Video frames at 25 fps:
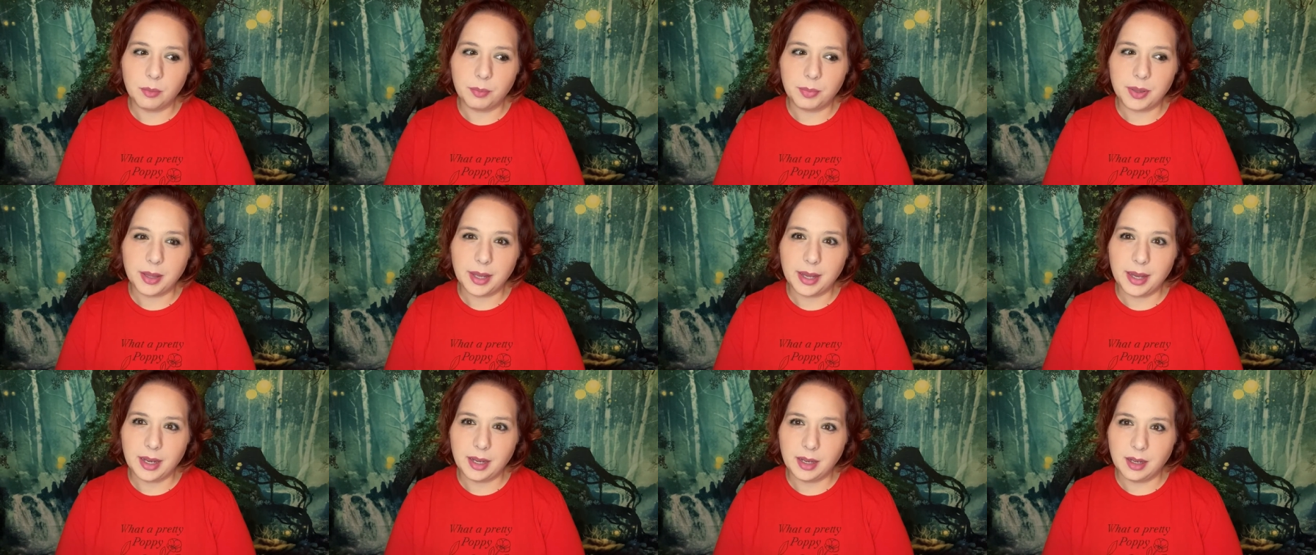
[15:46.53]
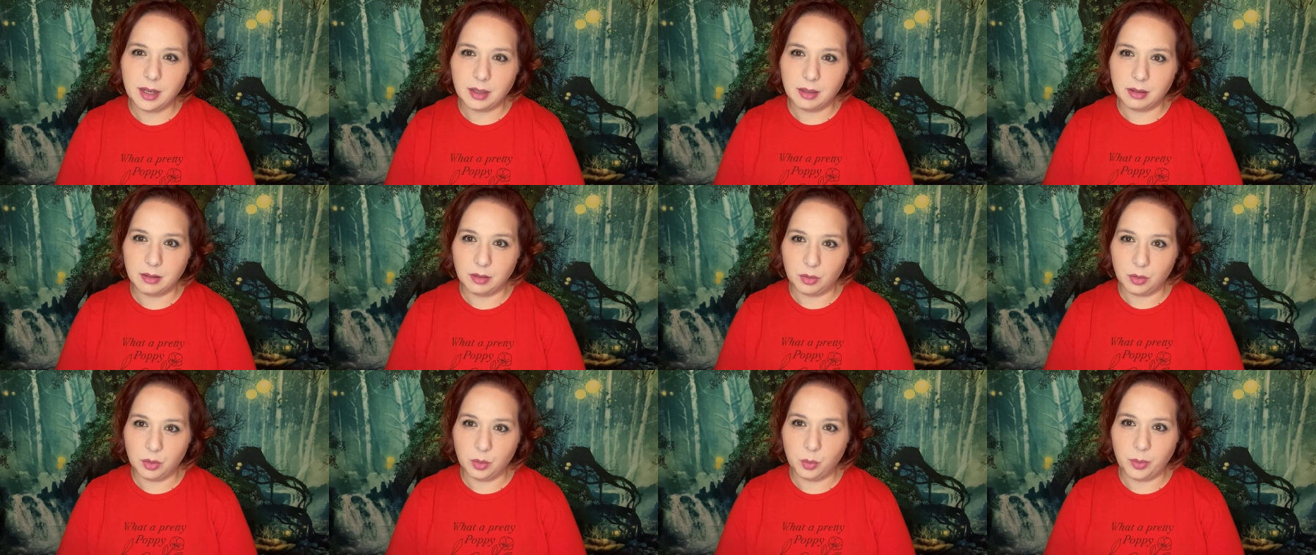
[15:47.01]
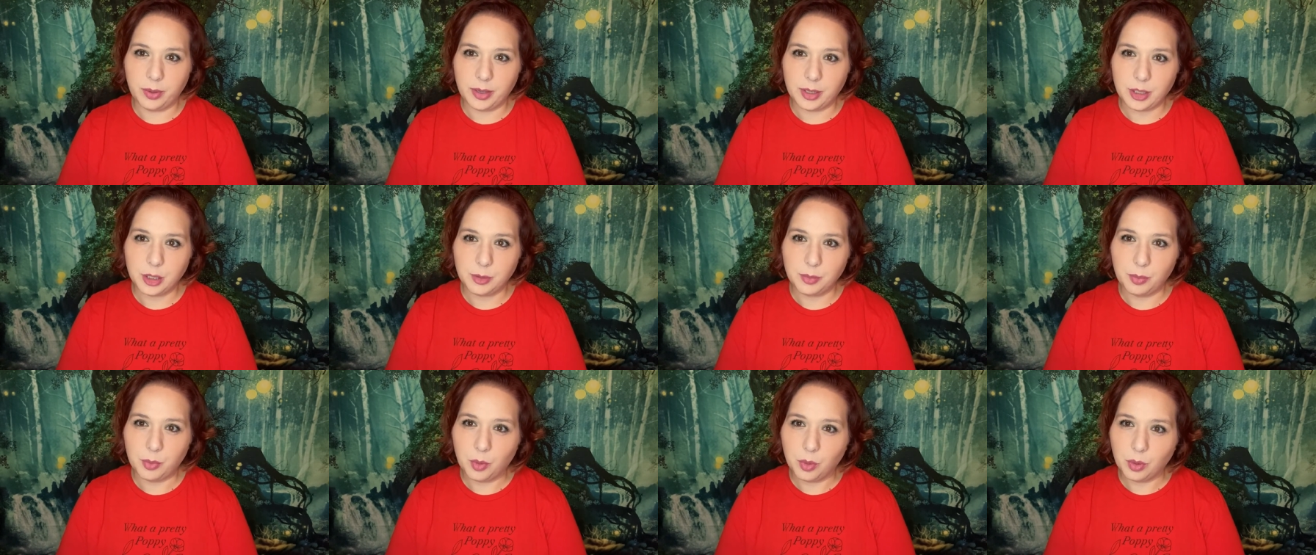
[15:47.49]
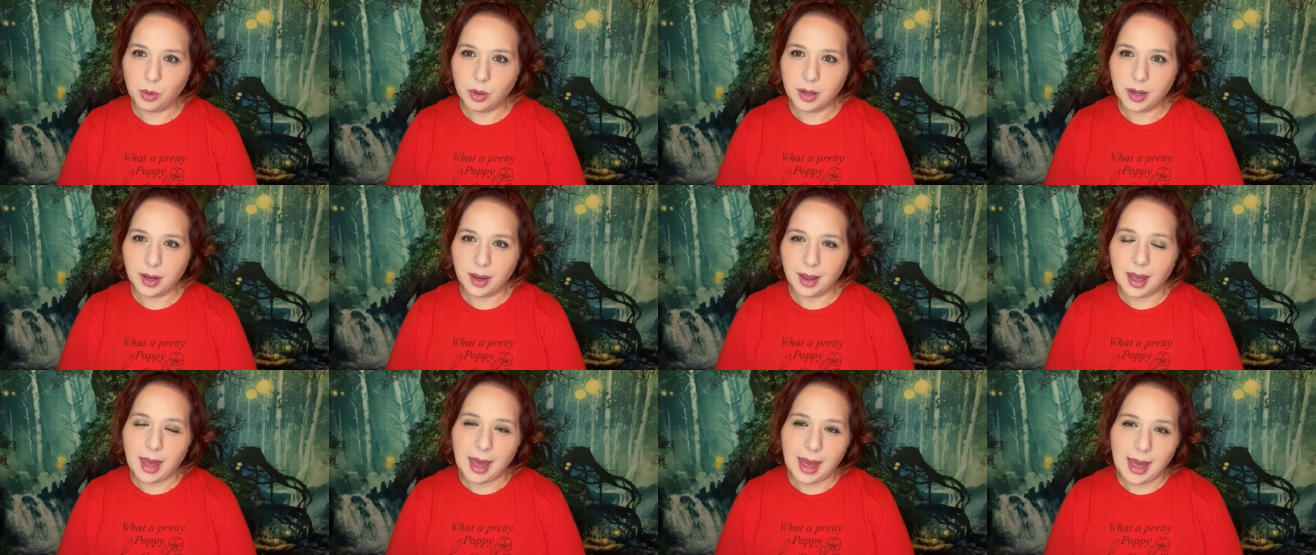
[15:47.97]
played on the ouija
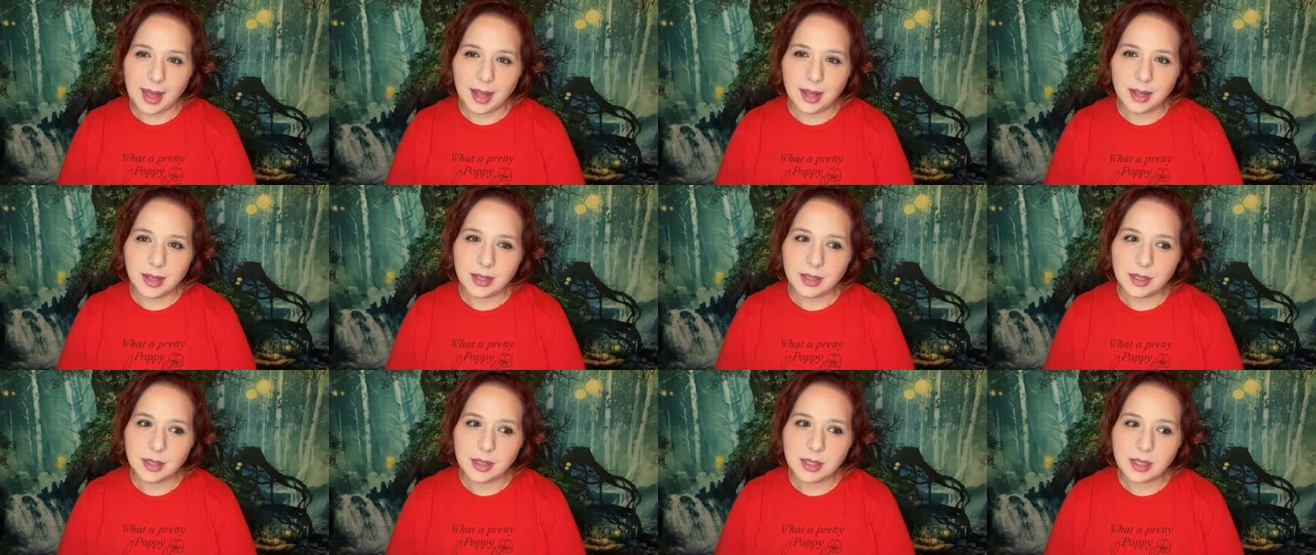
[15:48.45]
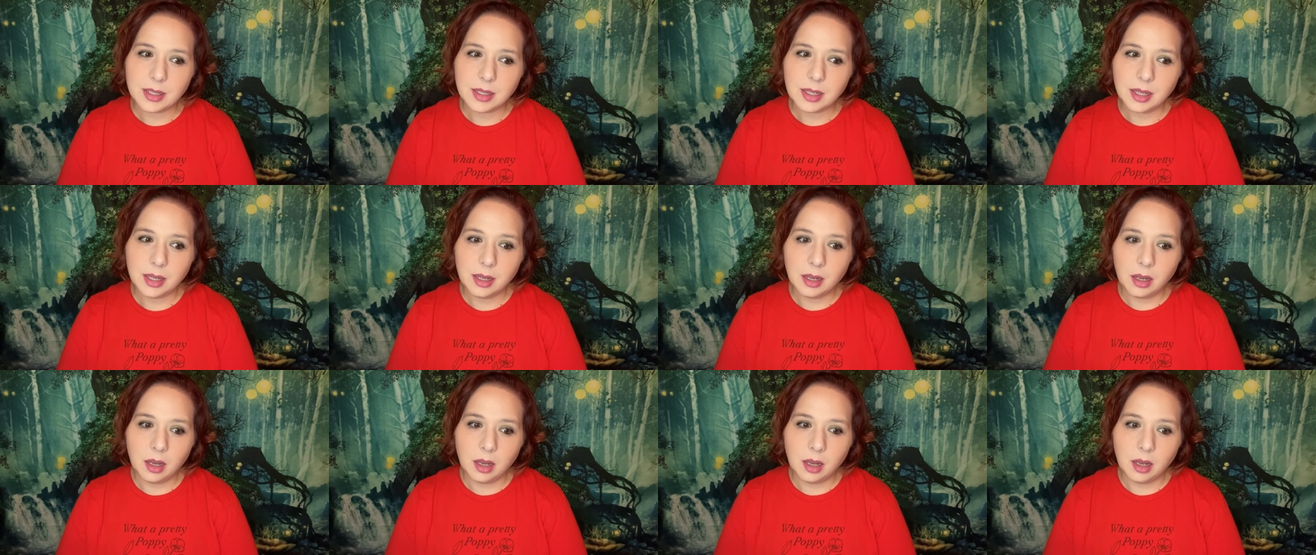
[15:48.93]
board and